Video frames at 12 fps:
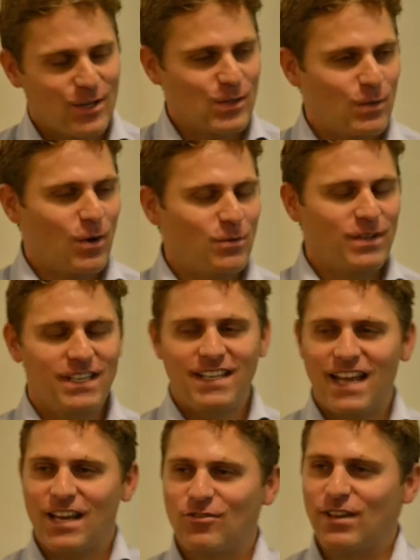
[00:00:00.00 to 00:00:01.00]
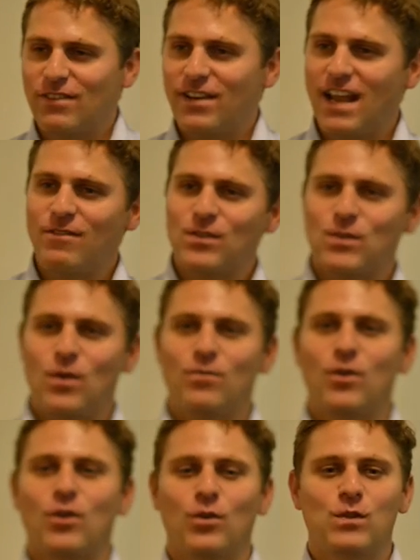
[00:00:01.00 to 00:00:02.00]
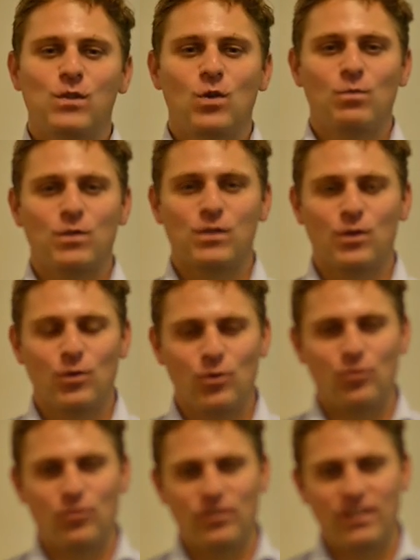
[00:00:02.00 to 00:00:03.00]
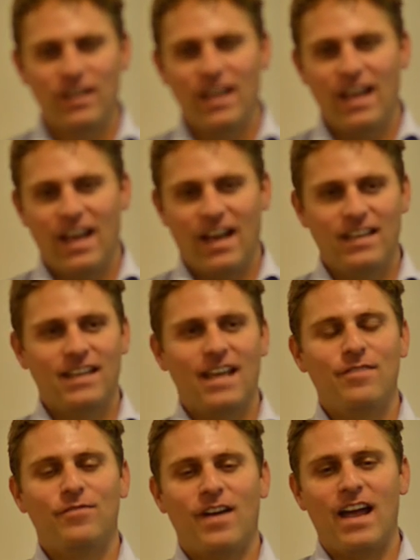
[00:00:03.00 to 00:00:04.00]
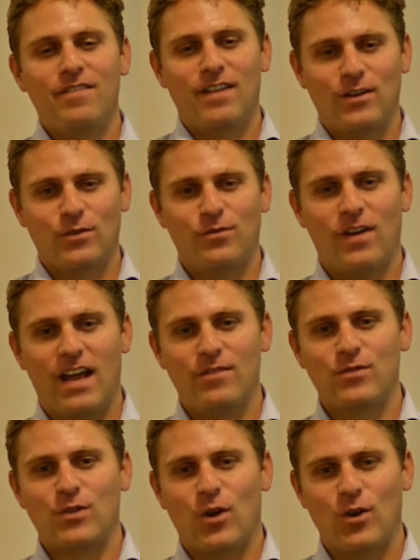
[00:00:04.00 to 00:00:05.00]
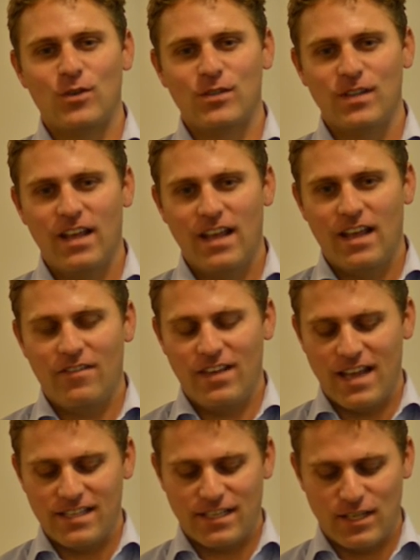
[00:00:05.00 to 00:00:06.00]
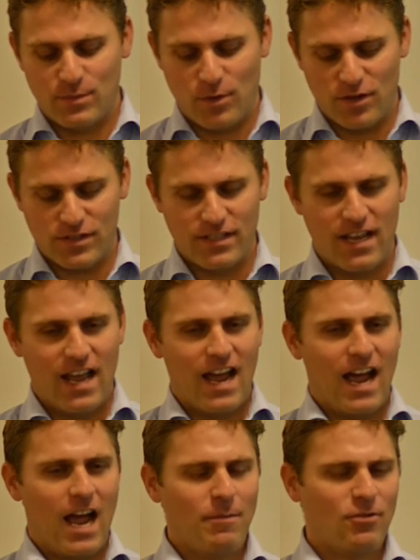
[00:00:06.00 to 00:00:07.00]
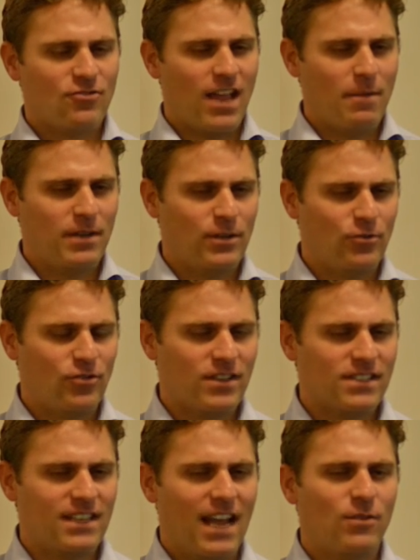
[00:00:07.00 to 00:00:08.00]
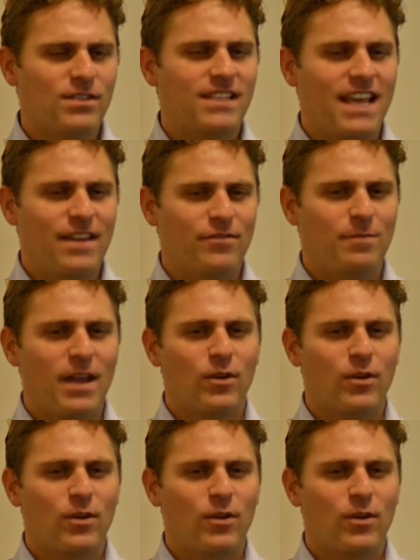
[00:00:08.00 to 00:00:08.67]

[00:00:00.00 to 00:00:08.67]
So what we did actually, whenever someone consumed the solution and he gave five out of five stars, we asked this person, how much time did you just now save by